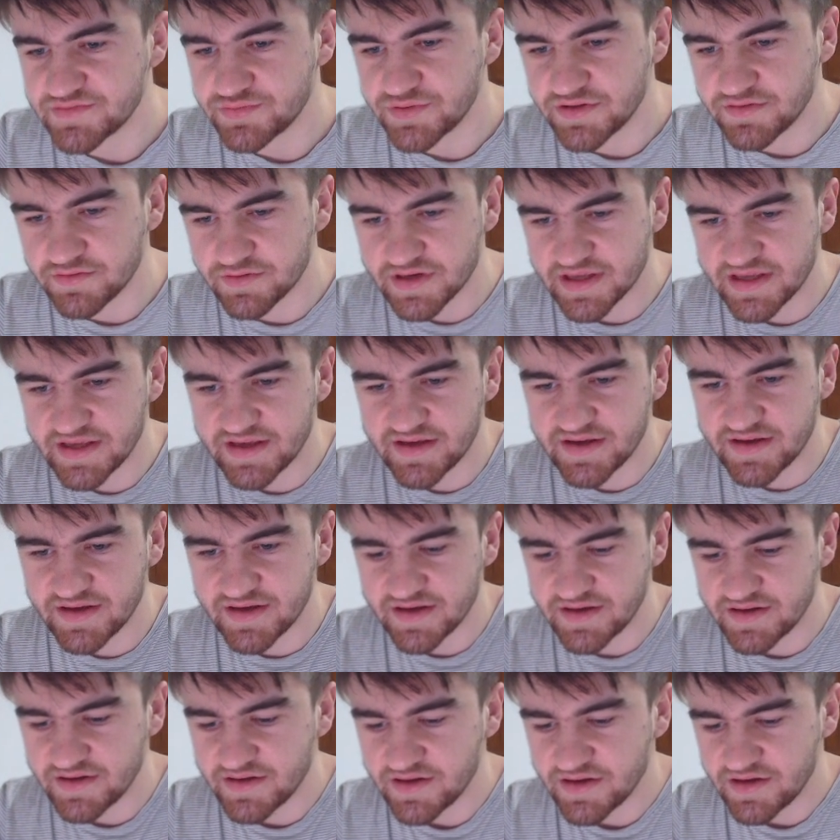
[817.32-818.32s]
we look here,
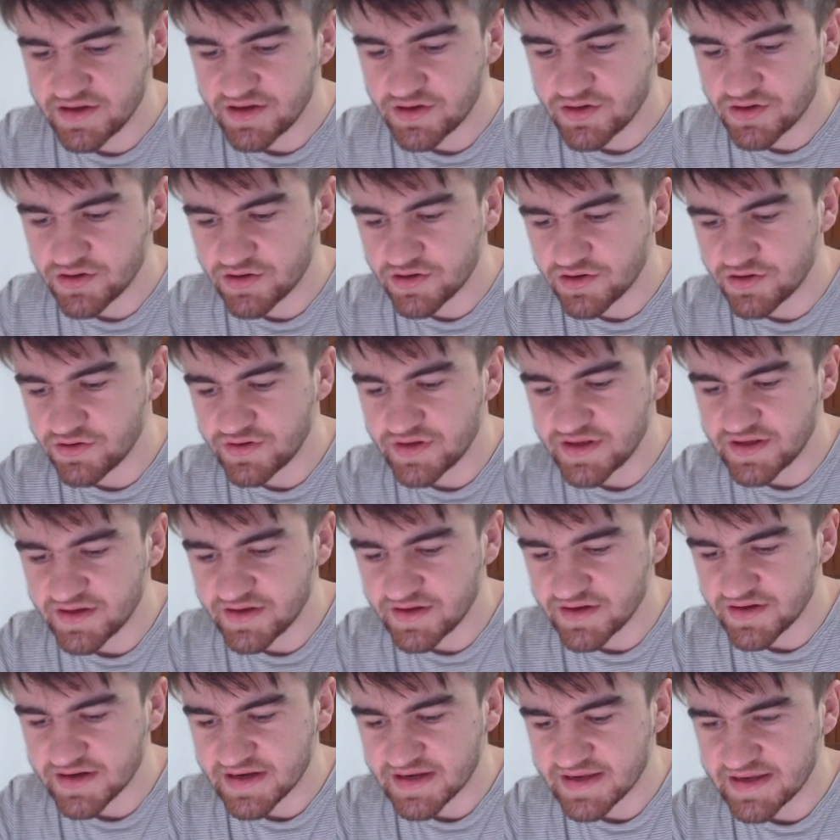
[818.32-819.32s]
we go
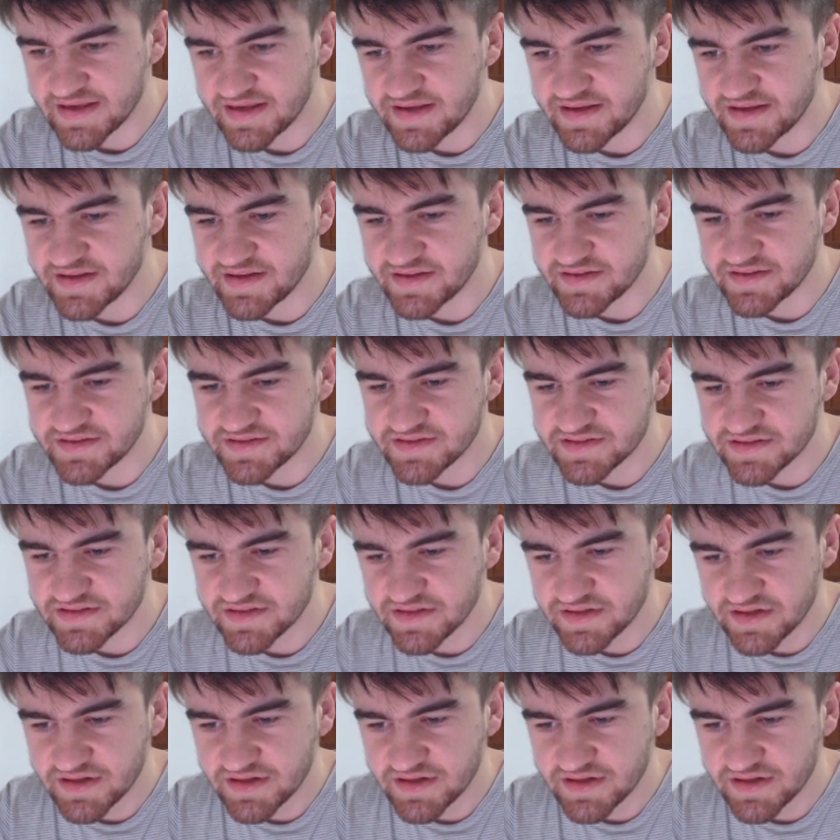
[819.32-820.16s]
here, Keays,